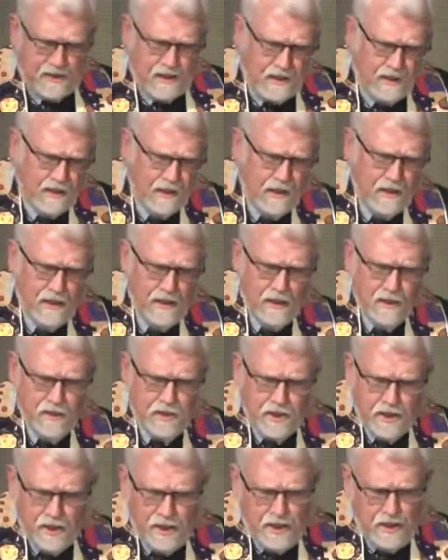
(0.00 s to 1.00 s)
that
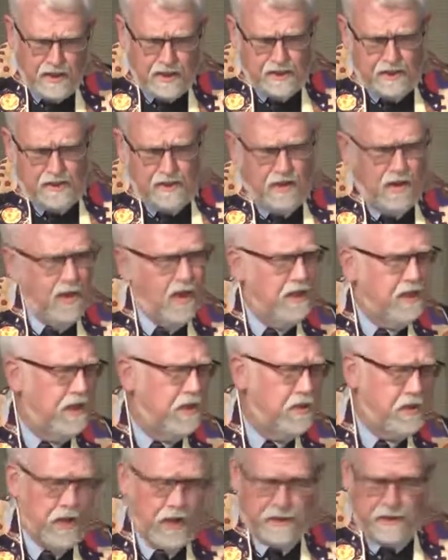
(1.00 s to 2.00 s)
turn on
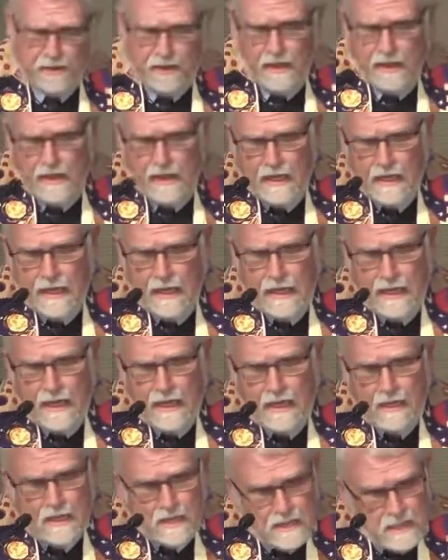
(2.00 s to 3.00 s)
each other
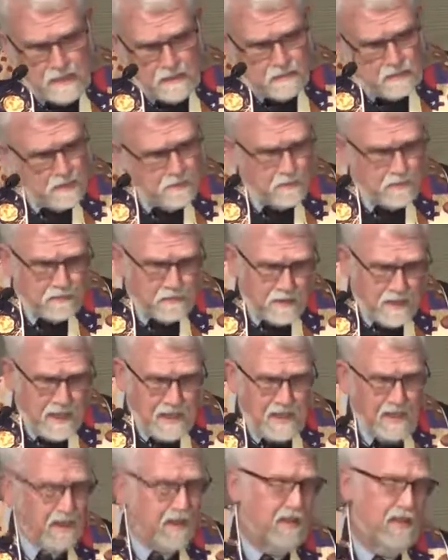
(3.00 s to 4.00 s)
and live in
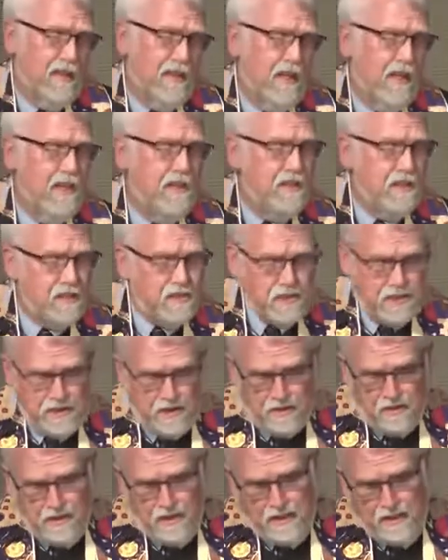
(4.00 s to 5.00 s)
fear and
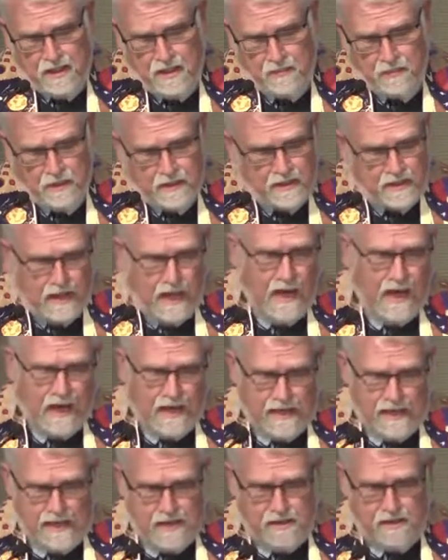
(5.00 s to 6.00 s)
disunity with
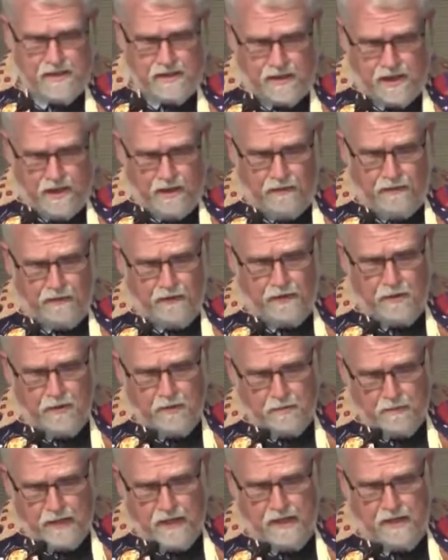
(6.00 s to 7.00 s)
God and self and
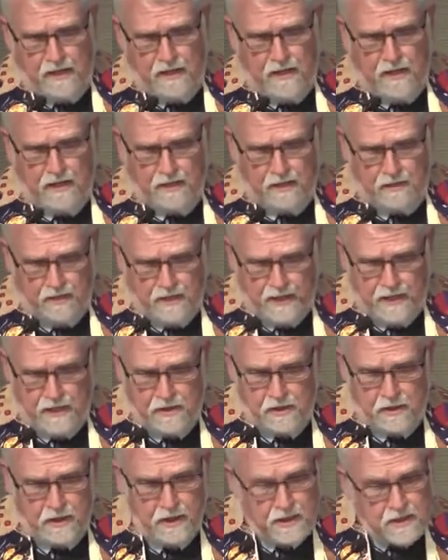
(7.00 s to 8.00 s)
humanity and
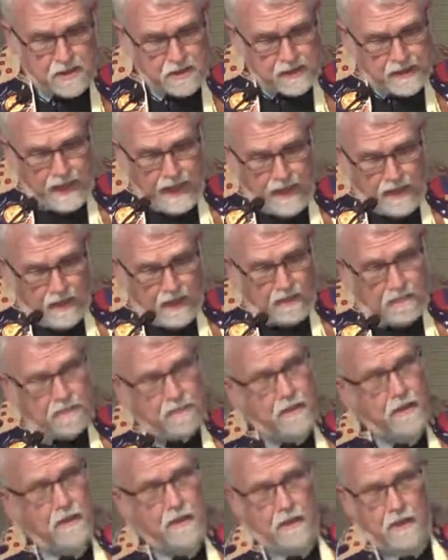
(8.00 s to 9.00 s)
creation. Instead of
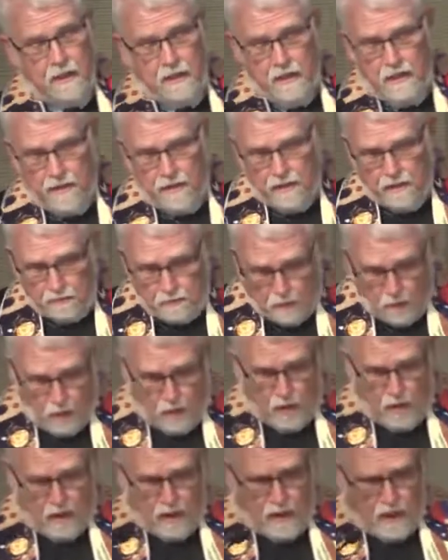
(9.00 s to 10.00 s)
the
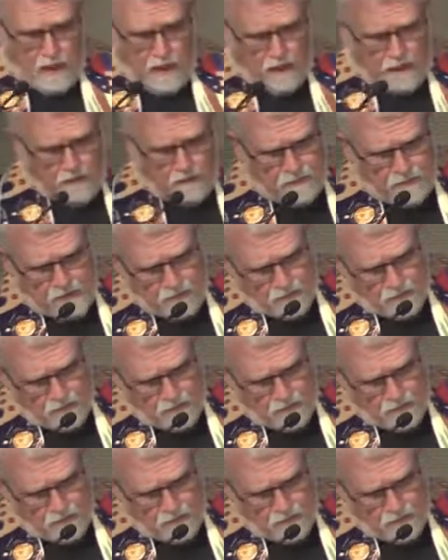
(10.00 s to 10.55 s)
moral arc of the